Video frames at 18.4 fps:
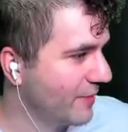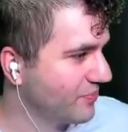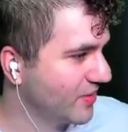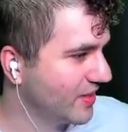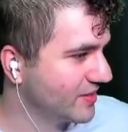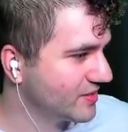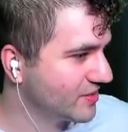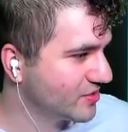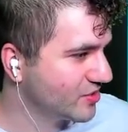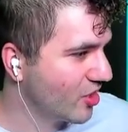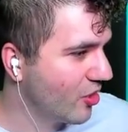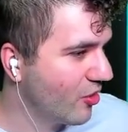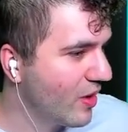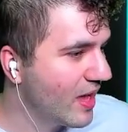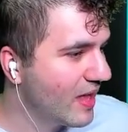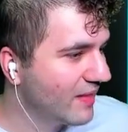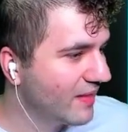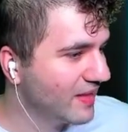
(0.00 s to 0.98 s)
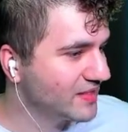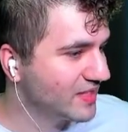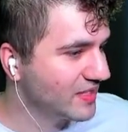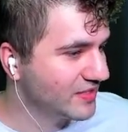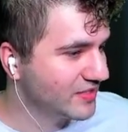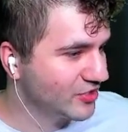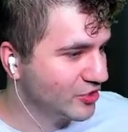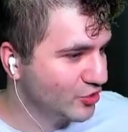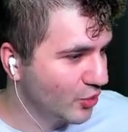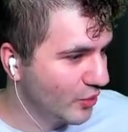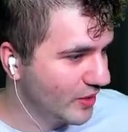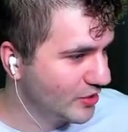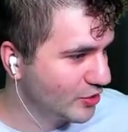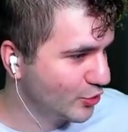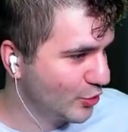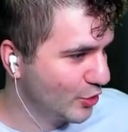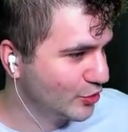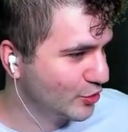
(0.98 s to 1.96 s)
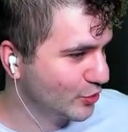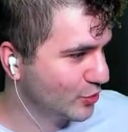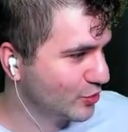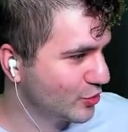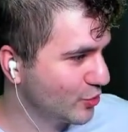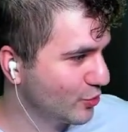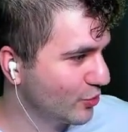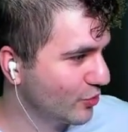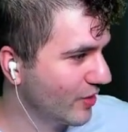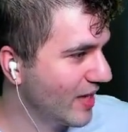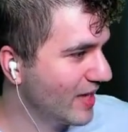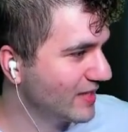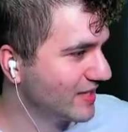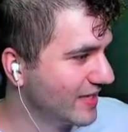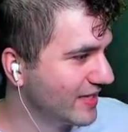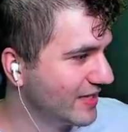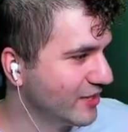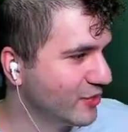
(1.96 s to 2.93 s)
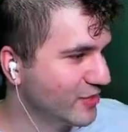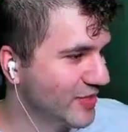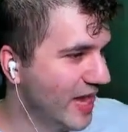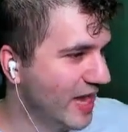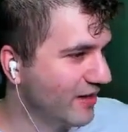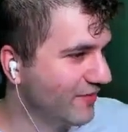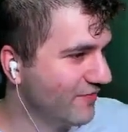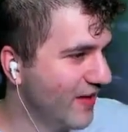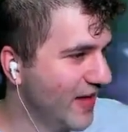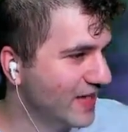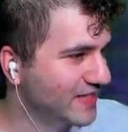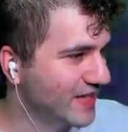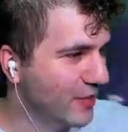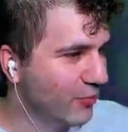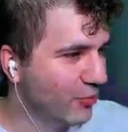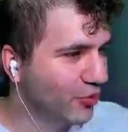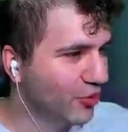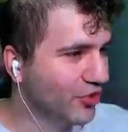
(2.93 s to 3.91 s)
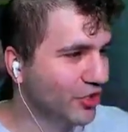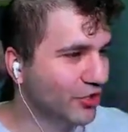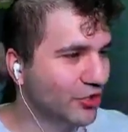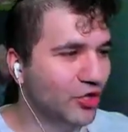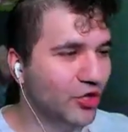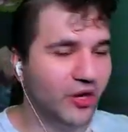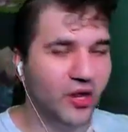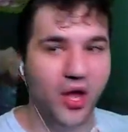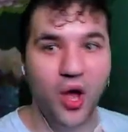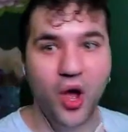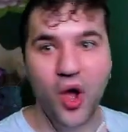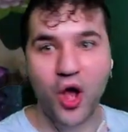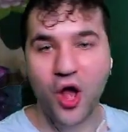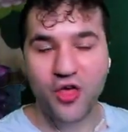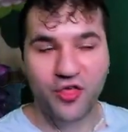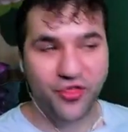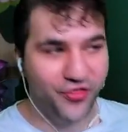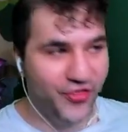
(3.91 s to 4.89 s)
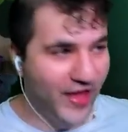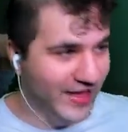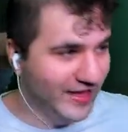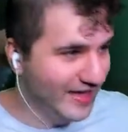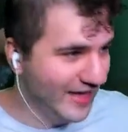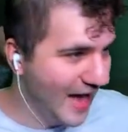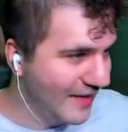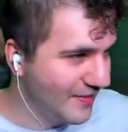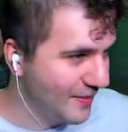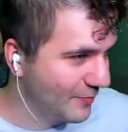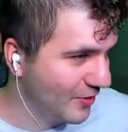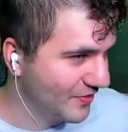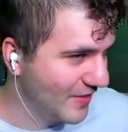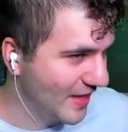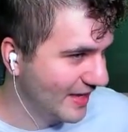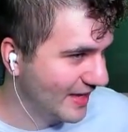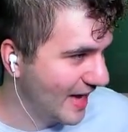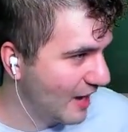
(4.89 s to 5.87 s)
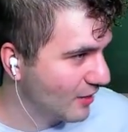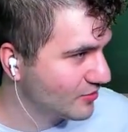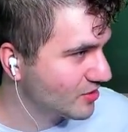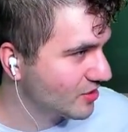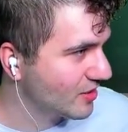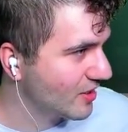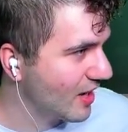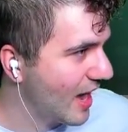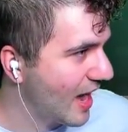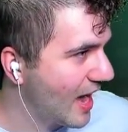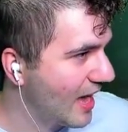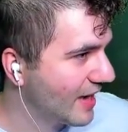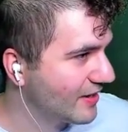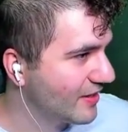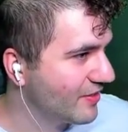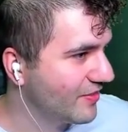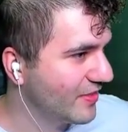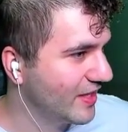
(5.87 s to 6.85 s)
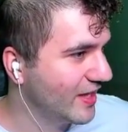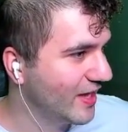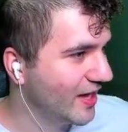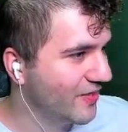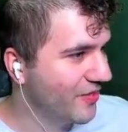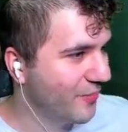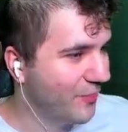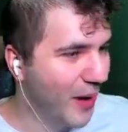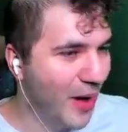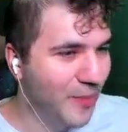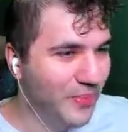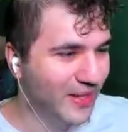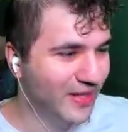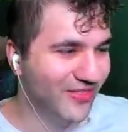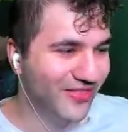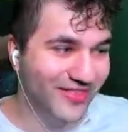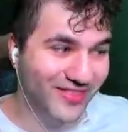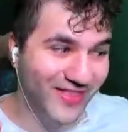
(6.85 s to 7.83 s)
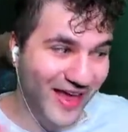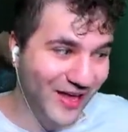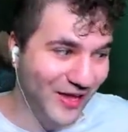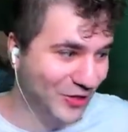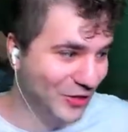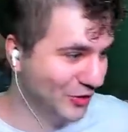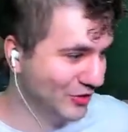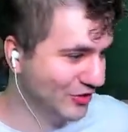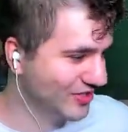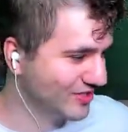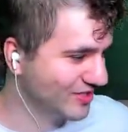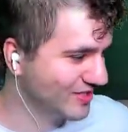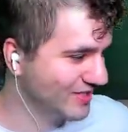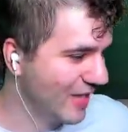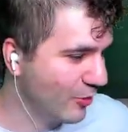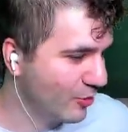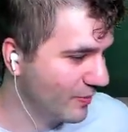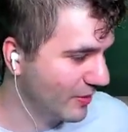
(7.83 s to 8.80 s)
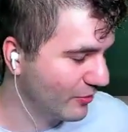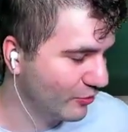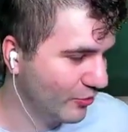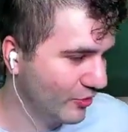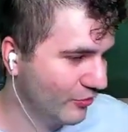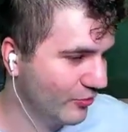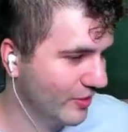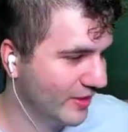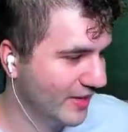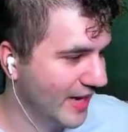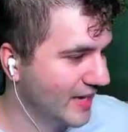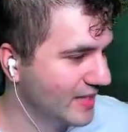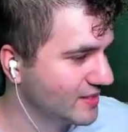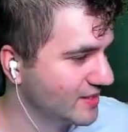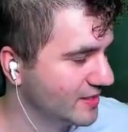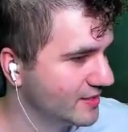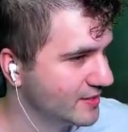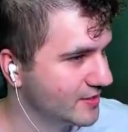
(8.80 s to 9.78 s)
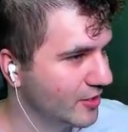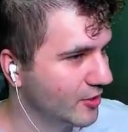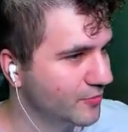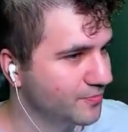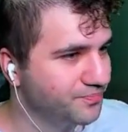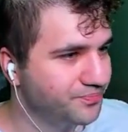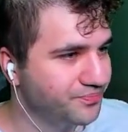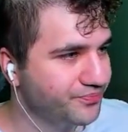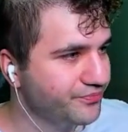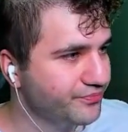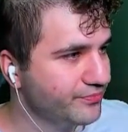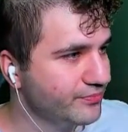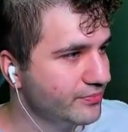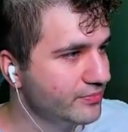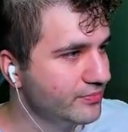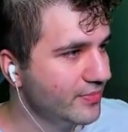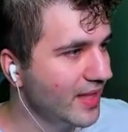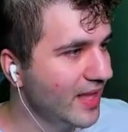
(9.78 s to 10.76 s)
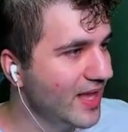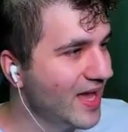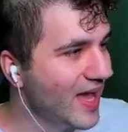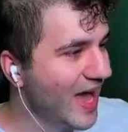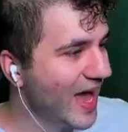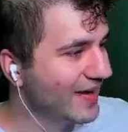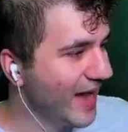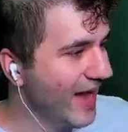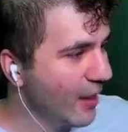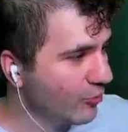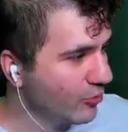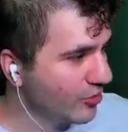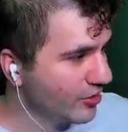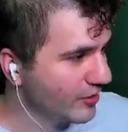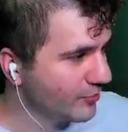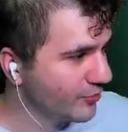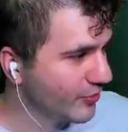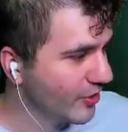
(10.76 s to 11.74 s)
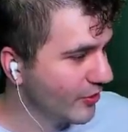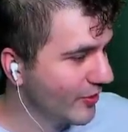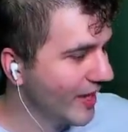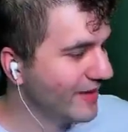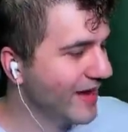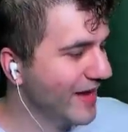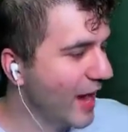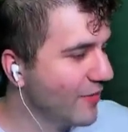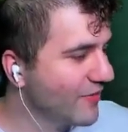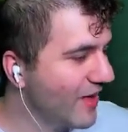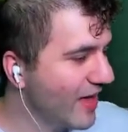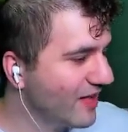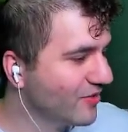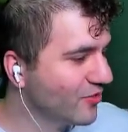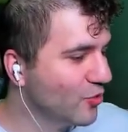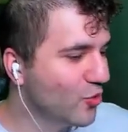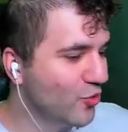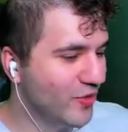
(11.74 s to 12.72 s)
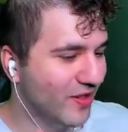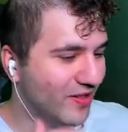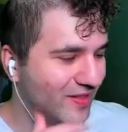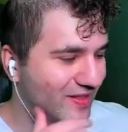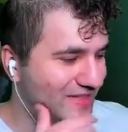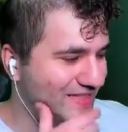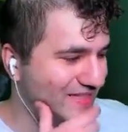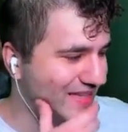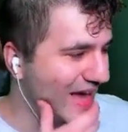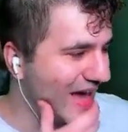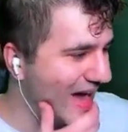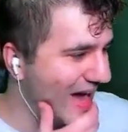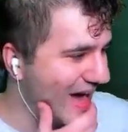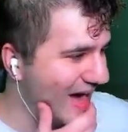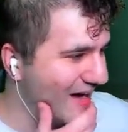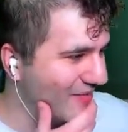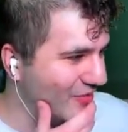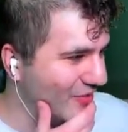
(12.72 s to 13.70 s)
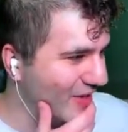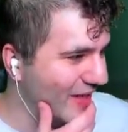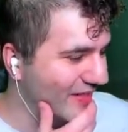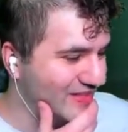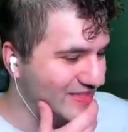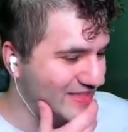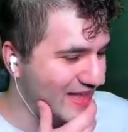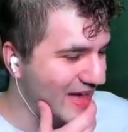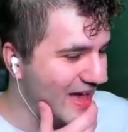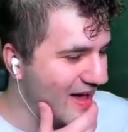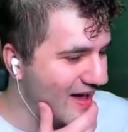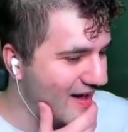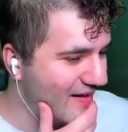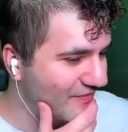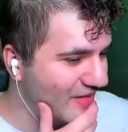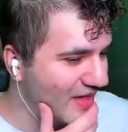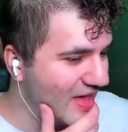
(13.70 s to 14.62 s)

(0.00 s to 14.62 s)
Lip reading: this. So let's destroy each creature with 2 or less, you sacrifice, and we're looking good. Thank God they put that counter on the puppy. Thank goodness, because that would have been really, really nasty. So, and now we're looking pretty okay. Now we got Lazav. Okay, Lazav.